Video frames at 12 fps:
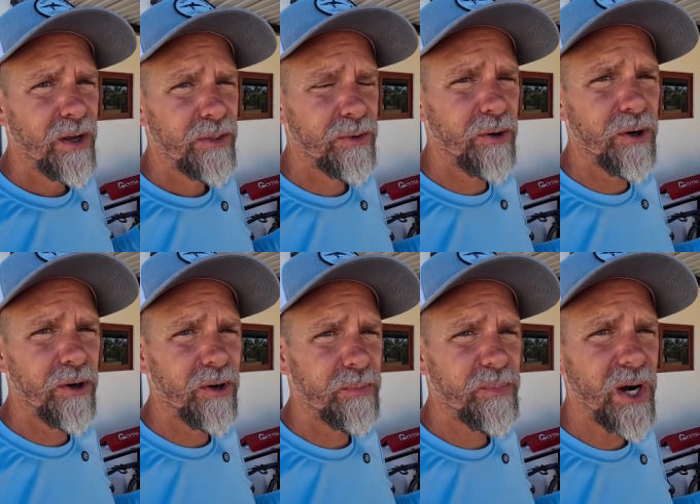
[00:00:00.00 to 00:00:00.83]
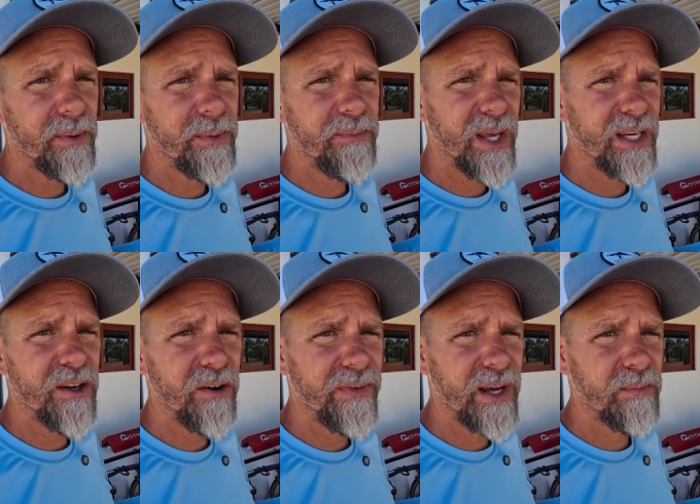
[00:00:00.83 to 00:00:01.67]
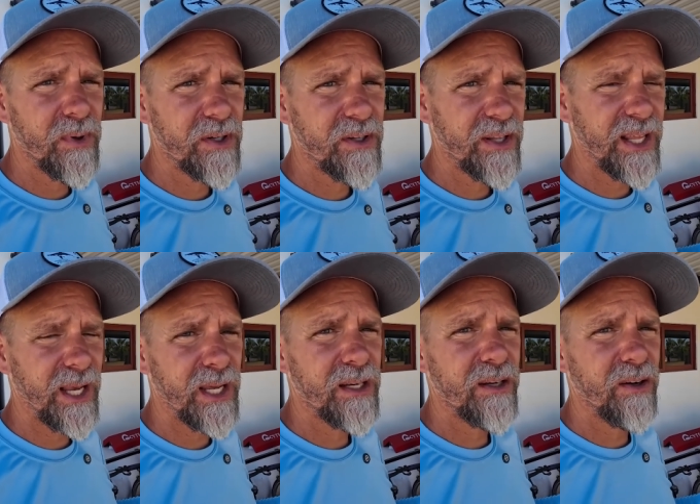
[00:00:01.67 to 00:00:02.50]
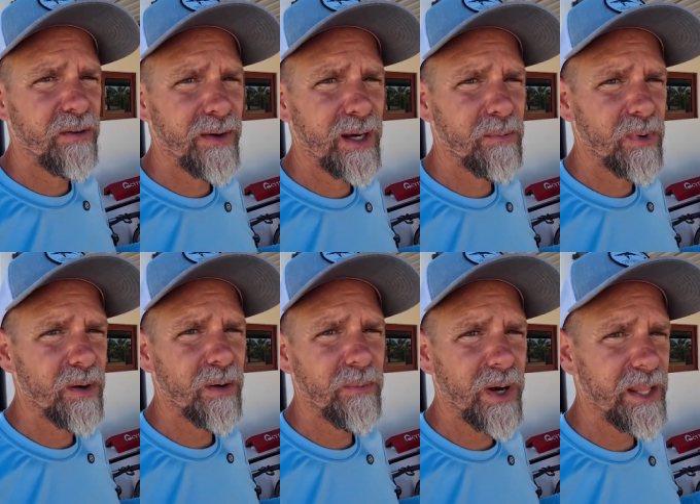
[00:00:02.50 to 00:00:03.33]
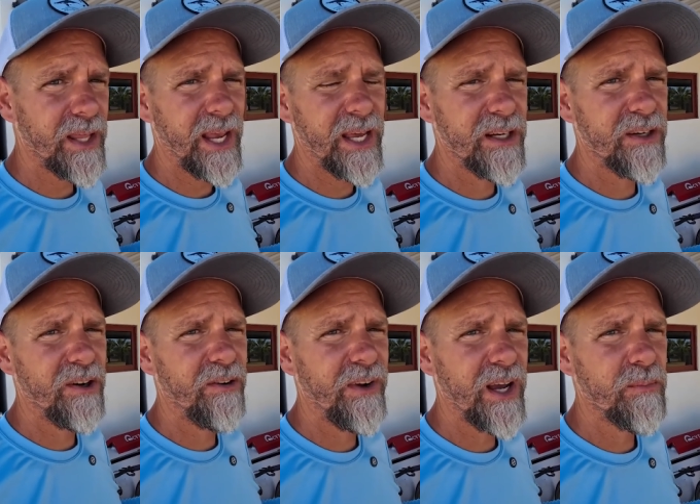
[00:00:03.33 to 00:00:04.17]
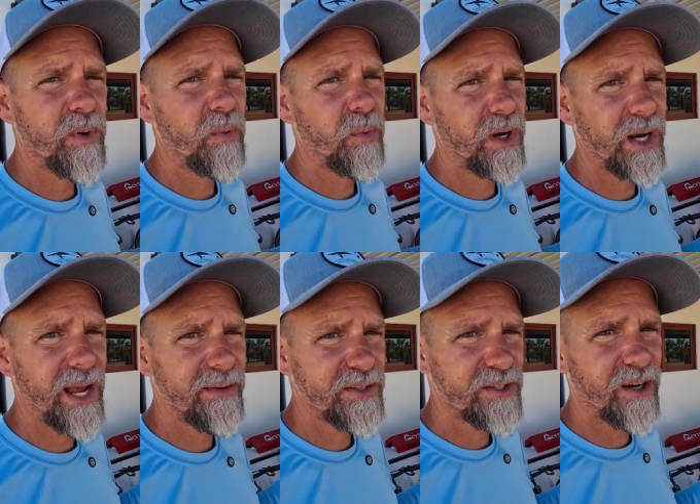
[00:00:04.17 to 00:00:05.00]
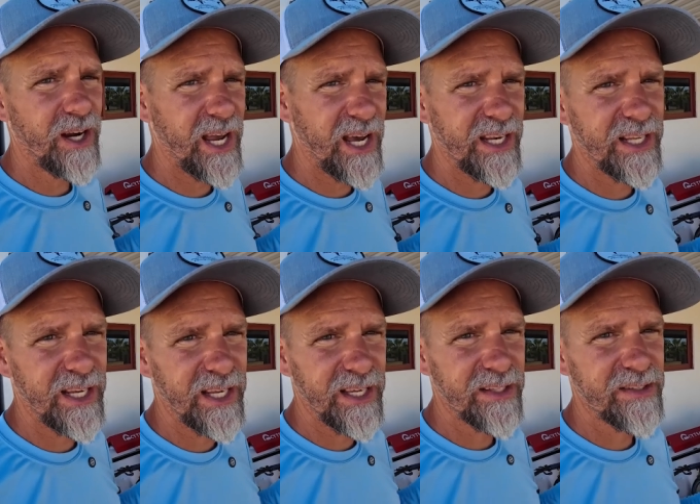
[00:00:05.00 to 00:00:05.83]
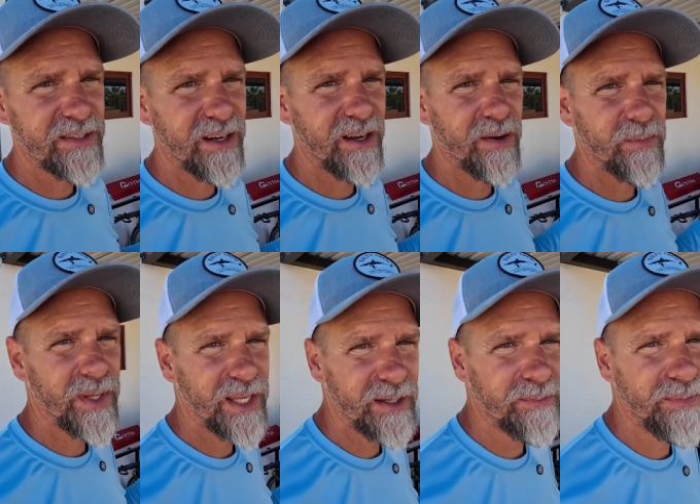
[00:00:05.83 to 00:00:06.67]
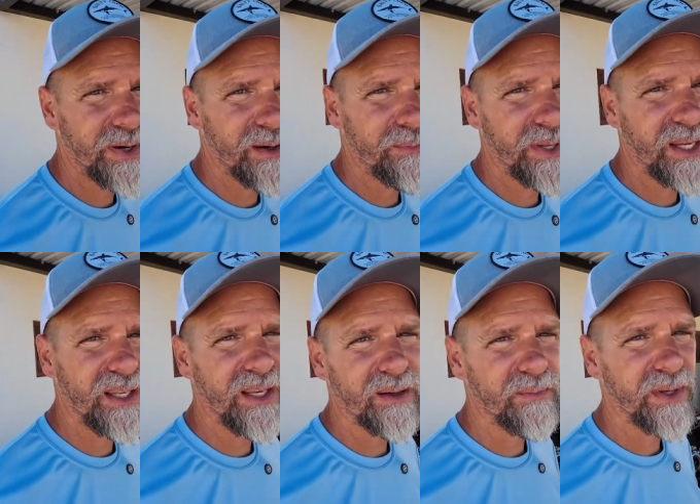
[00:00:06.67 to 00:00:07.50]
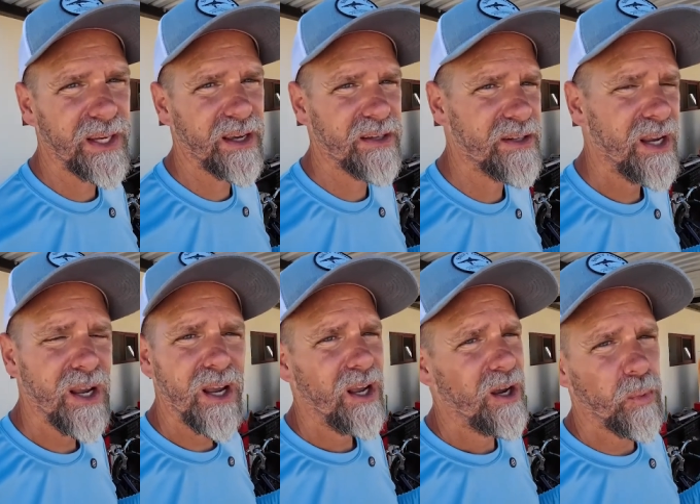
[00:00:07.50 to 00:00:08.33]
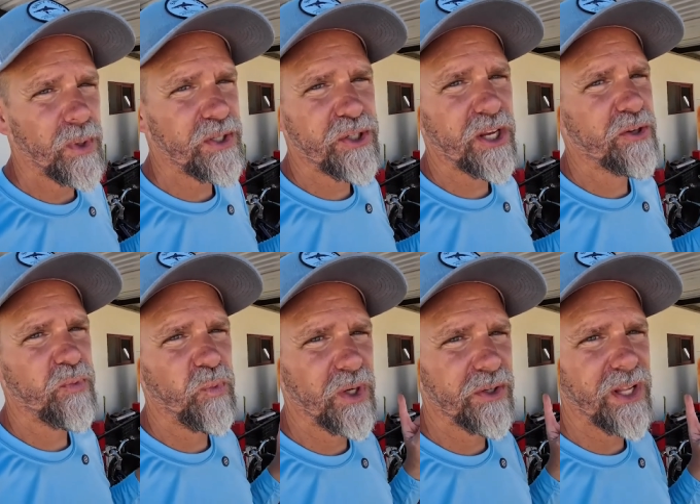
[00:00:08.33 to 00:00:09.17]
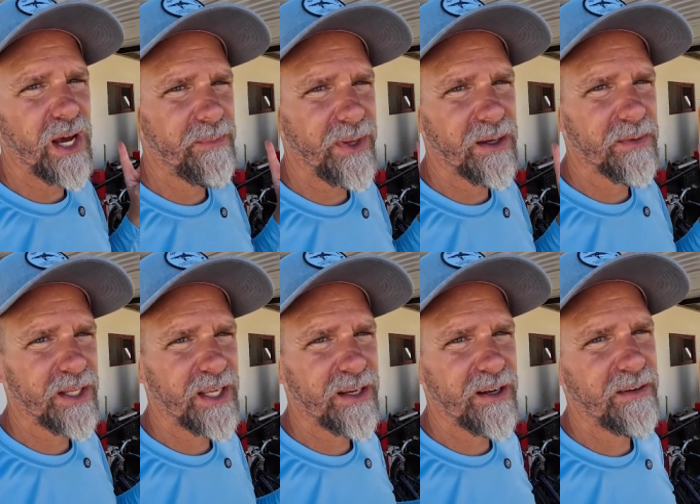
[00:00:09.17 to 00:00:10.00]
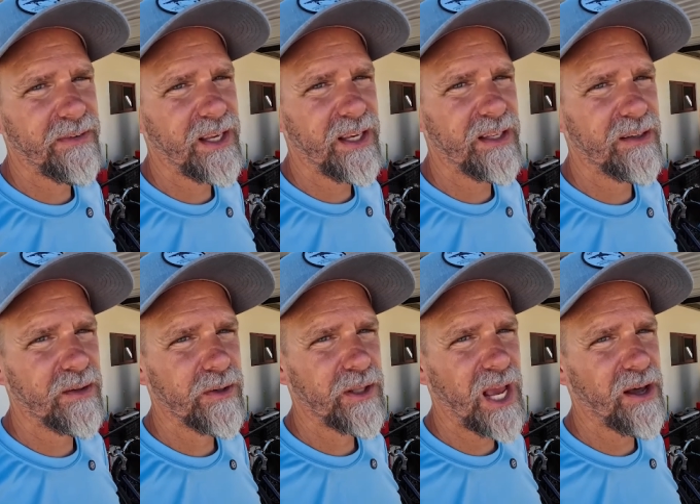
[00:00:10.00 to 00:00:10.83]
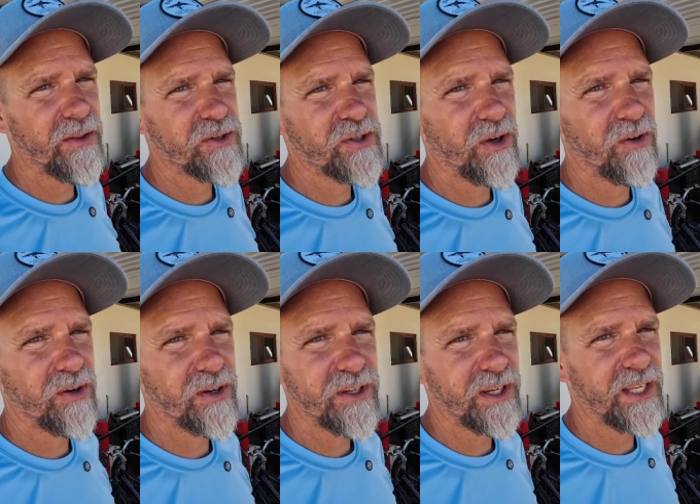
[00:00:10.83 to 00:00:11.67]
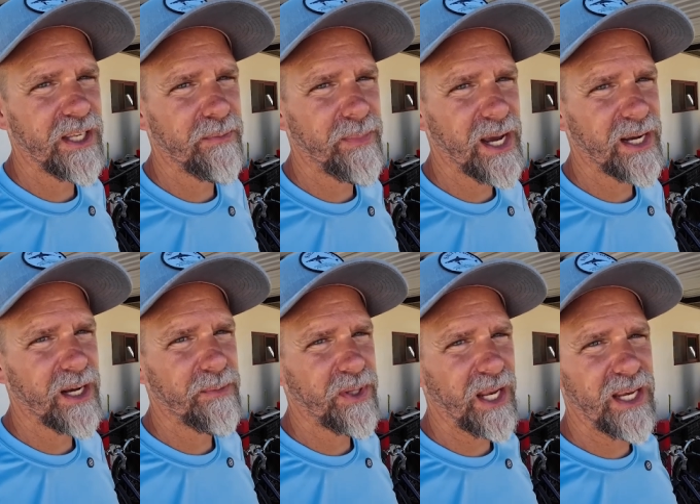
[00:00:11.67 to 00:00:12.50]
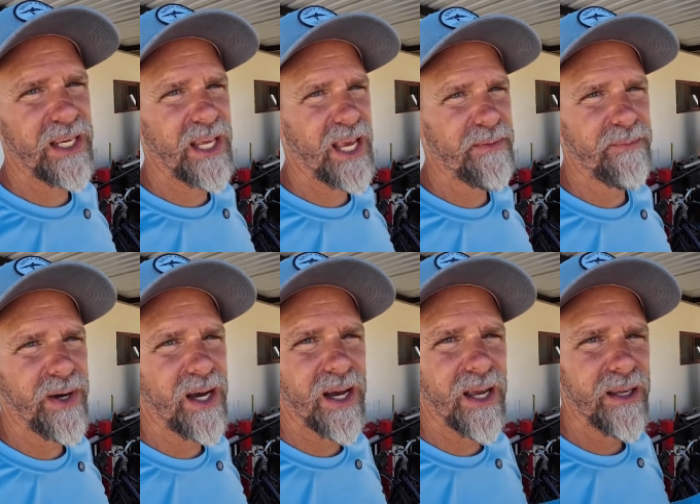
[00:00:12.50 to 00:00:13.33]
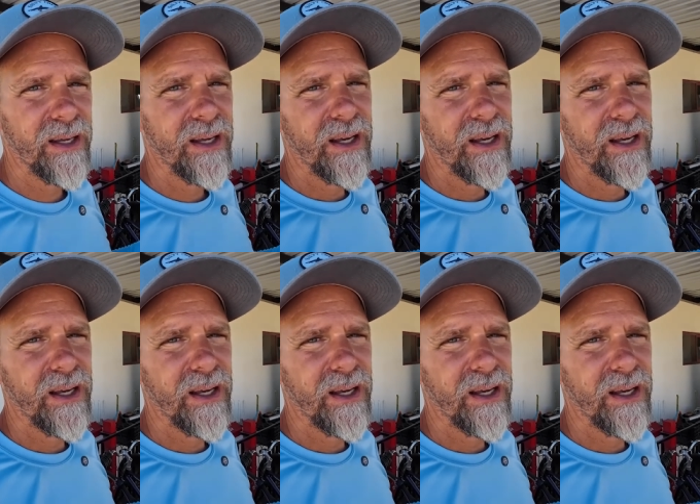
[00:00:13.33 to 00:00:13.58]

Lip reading: through probably mid-November to the end of November. By the end of November, we're gonna have to start adding in some heat pump heating because we just will not be able to get enough heat out of the solar to get it back up to 88 by,